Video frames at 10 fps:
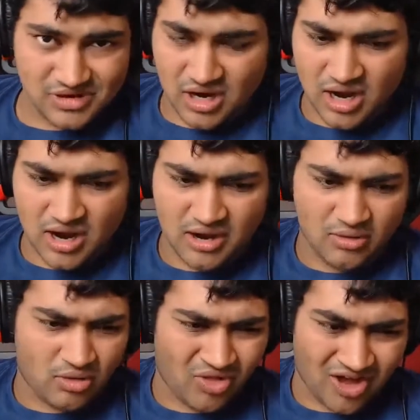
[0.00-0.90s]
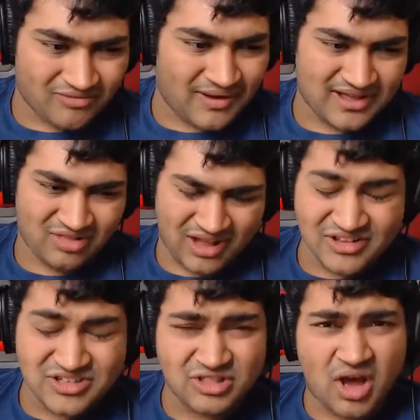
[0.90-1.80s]

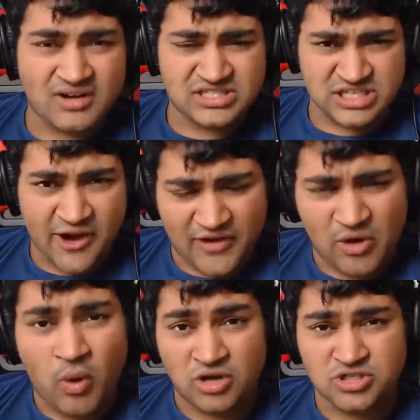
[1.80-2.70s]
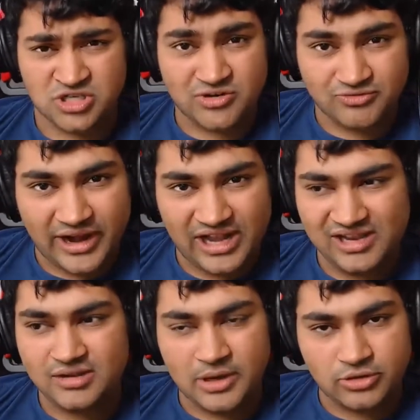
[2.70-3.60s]
there's a lot of stuff I want to start
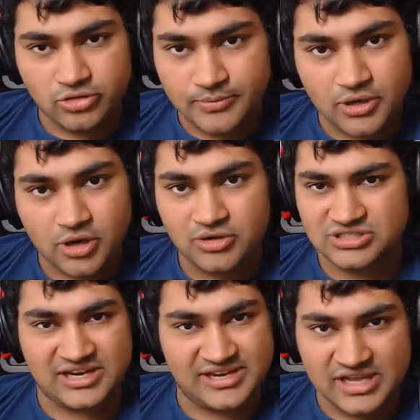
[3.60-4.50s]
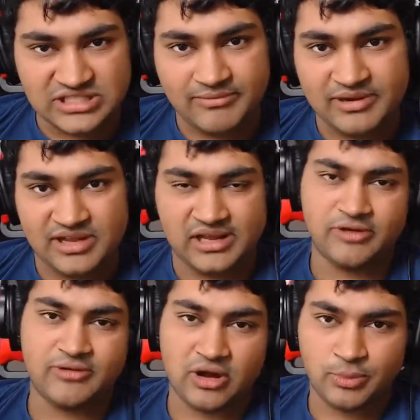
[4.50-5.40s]
writing about crypto, just ideas I've been
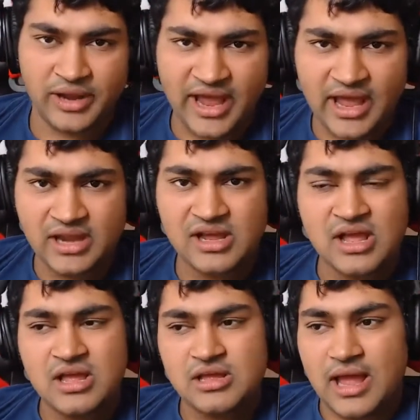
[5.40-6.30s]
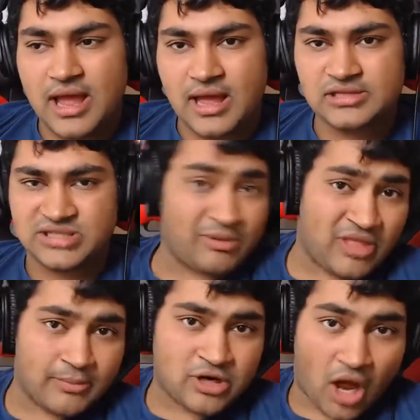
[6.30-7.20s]
kicking around in my head. And some of
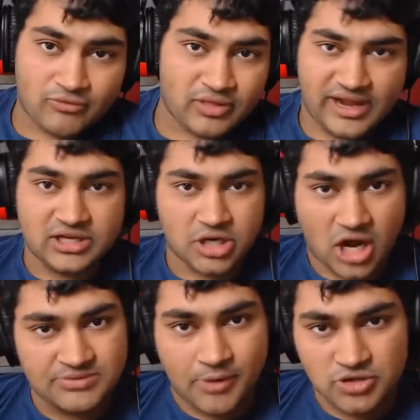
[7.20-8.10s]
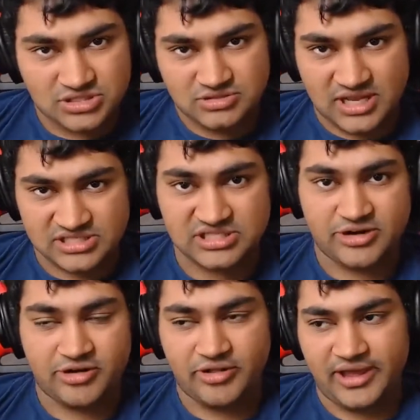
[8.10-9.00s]
them are not related to Cosmos
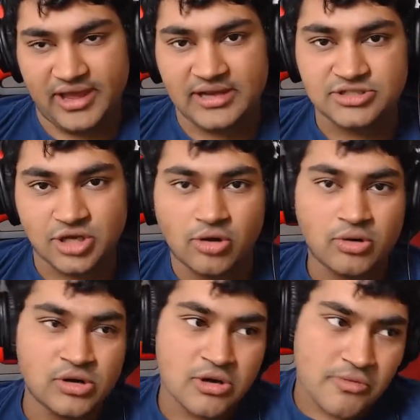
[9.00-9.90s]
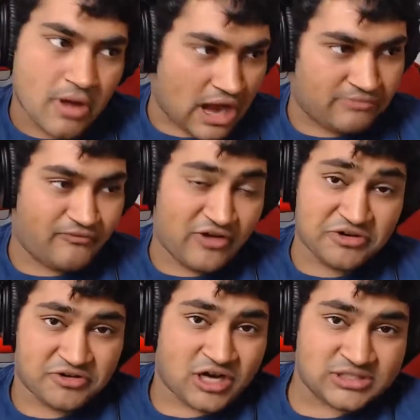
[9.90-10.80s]
necessarily. And so I
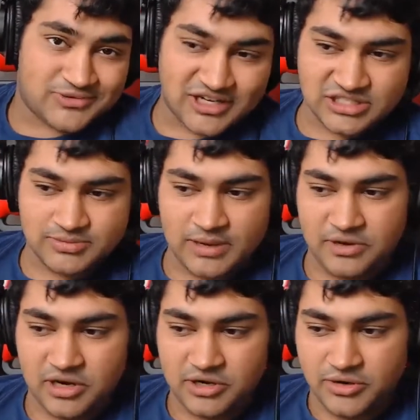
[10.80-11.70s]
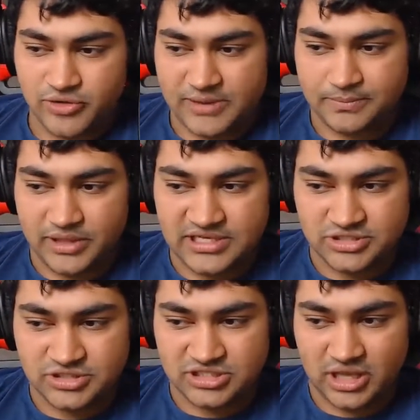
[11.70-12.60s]
figured Conspiratus might be a great place
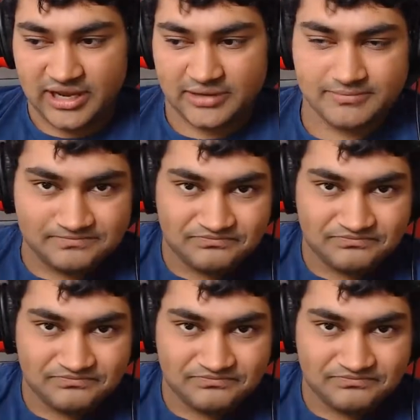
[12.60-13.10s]
to just like